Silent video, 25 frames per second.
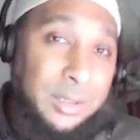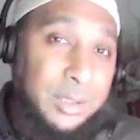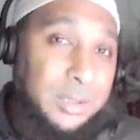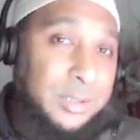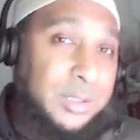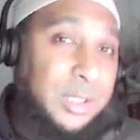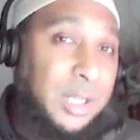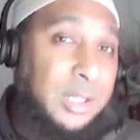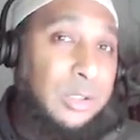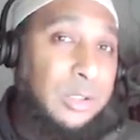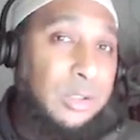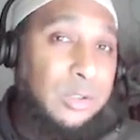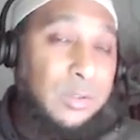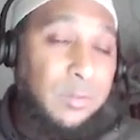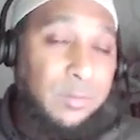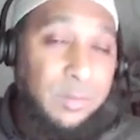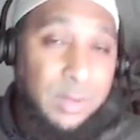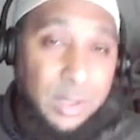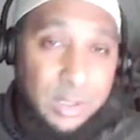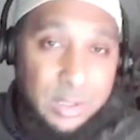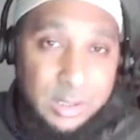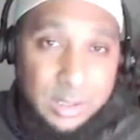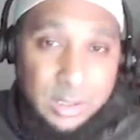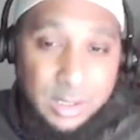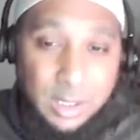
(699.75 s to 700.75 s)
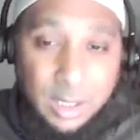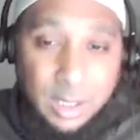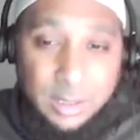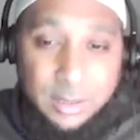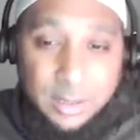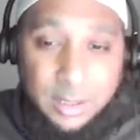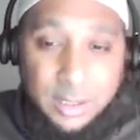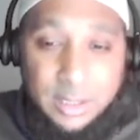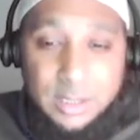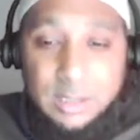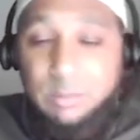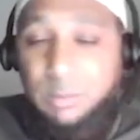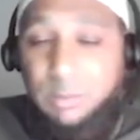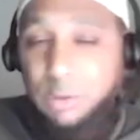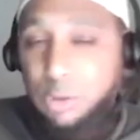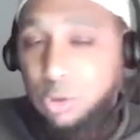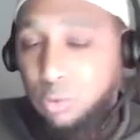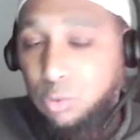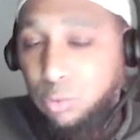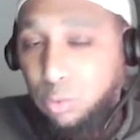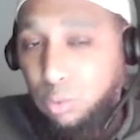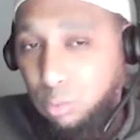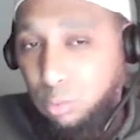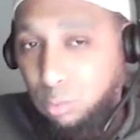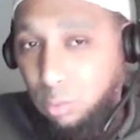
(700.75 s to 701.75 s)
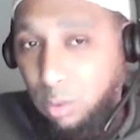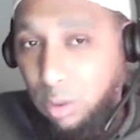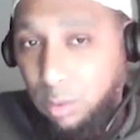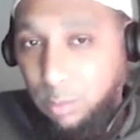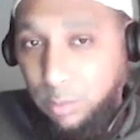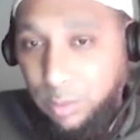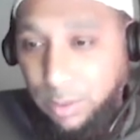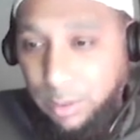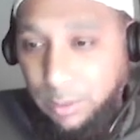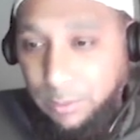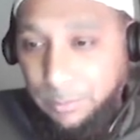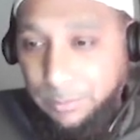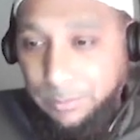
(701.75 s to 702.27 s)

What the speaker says: the status of the isnad, is mashhur lughawi.